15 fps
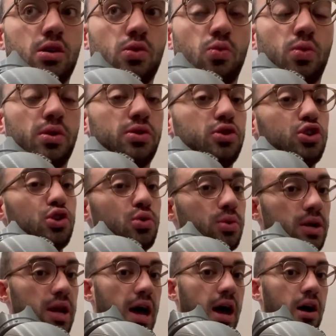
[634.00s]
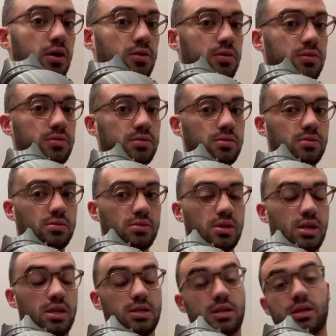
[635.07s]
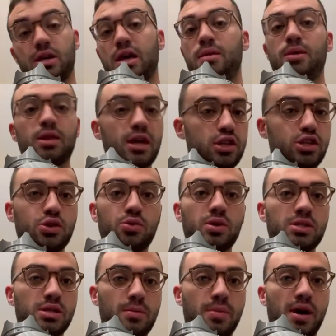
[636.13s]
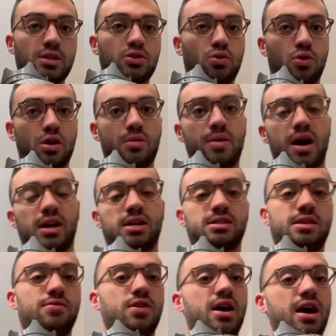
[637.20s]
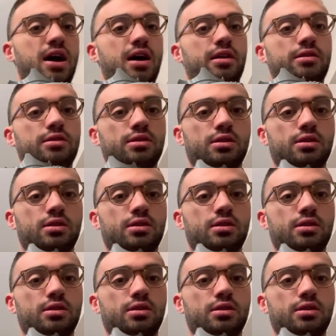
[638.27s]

with Tua now. He's claiming that Tua is the best quarterback he's ever had.